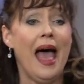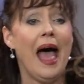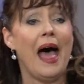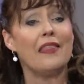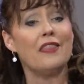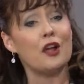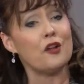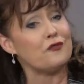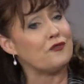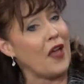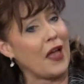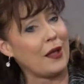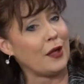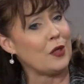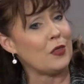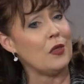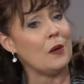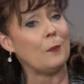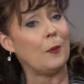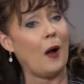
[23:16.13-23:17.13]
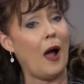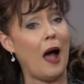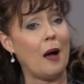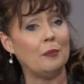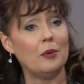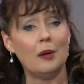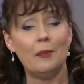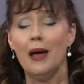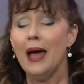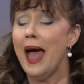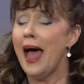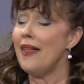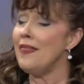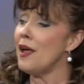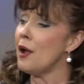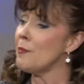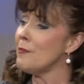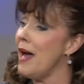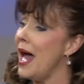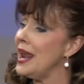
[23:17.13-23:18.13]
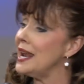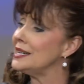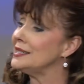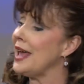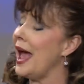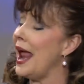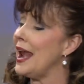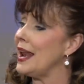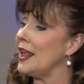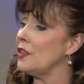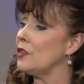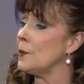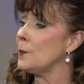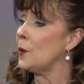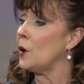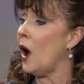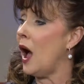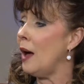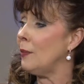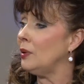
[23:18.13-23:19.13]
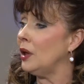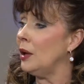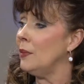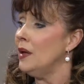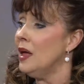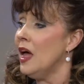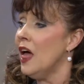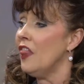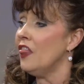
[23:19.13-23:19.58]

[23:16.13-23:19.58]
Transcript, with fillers: and they're thinking the problem and they're meditating the problem,